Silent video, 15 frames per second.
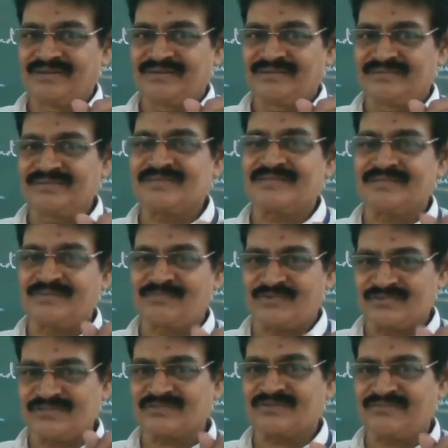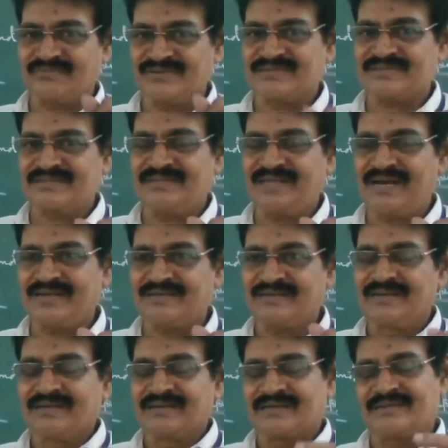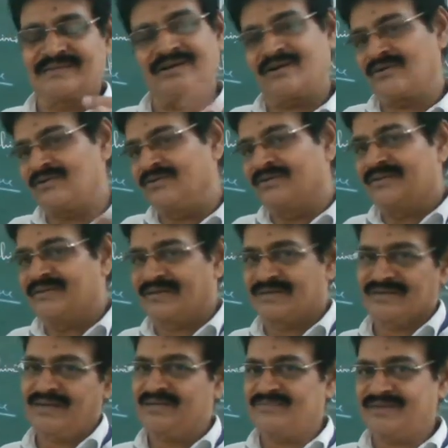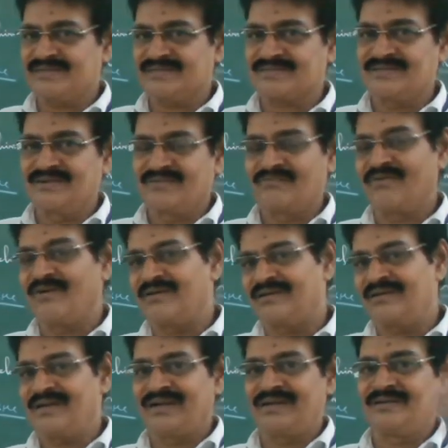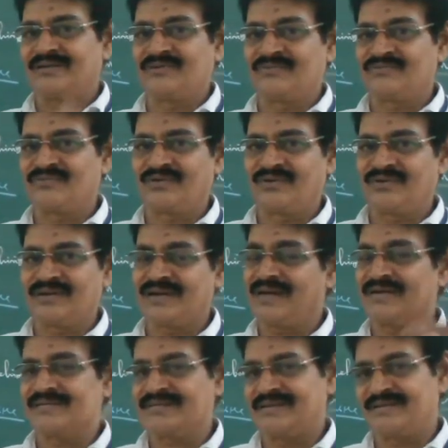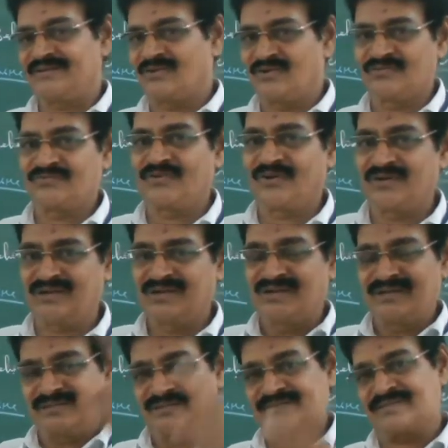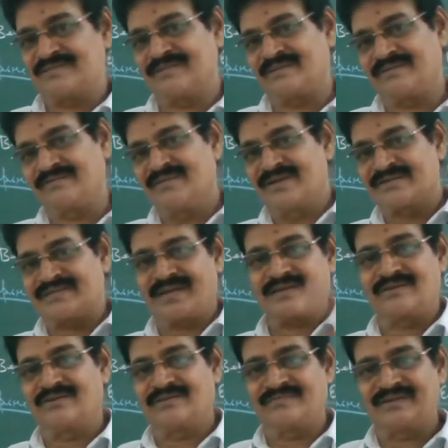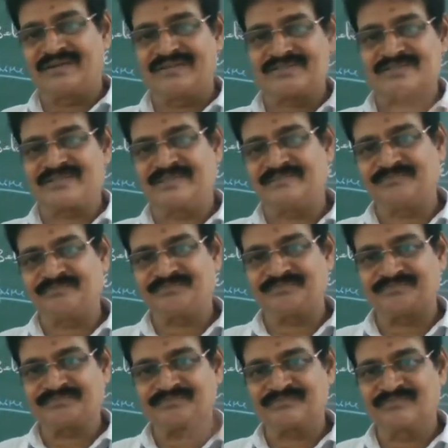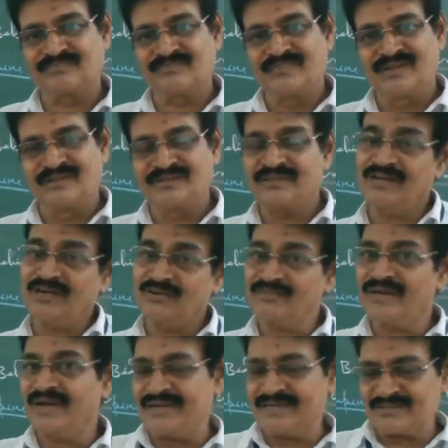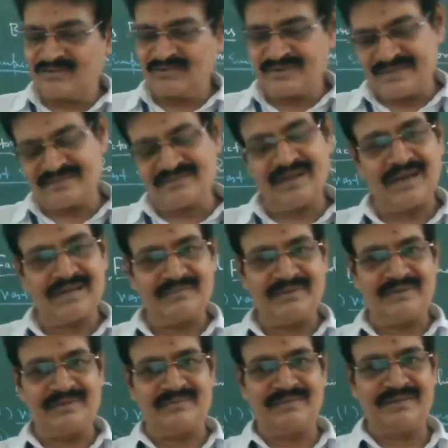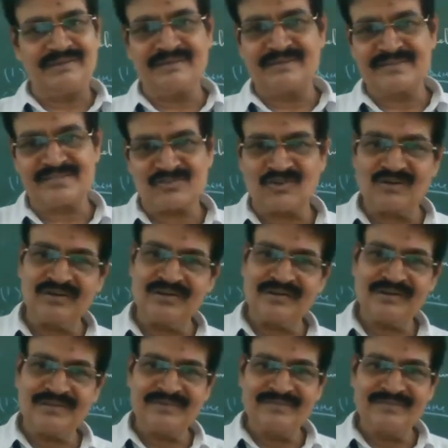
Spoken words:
This is the process of history that now the climax, fall and downfall, rise and downfall. This is the cycle of the history. So now, as long as the army remained stronger,